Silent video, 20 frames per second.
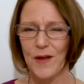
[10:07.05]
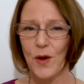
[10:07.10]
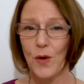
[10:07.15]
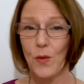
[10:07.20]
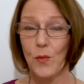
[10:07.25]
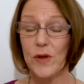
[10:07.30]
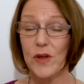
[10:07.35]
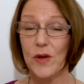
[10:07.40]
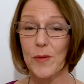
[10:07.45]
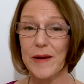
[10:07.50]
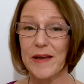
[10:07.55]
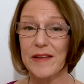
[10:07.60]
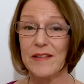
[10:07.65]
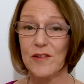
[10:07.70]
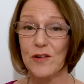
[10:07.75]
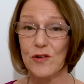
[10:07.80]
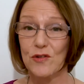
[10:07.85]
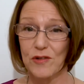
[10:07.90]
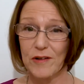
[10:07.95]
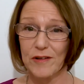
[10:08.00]
When you begin
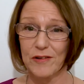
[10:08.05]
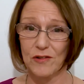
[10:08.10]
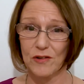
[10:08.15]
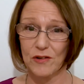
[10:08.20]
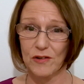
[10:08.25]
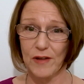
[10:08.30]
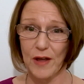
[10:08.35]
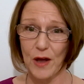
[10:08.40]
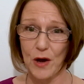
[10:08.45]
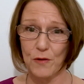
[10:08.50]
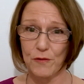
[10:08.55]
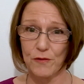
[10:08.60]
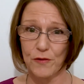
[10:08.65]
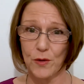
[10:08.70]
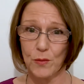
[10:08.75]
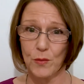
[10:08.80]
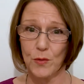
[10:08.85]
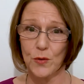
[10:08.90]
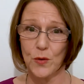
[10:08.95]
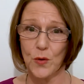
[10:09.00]
to trust yourself,
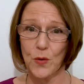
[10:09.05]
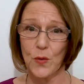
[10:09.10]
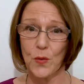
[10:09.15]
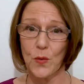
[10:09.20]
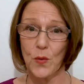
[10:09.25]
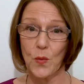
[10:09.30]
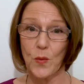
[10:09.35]
you will know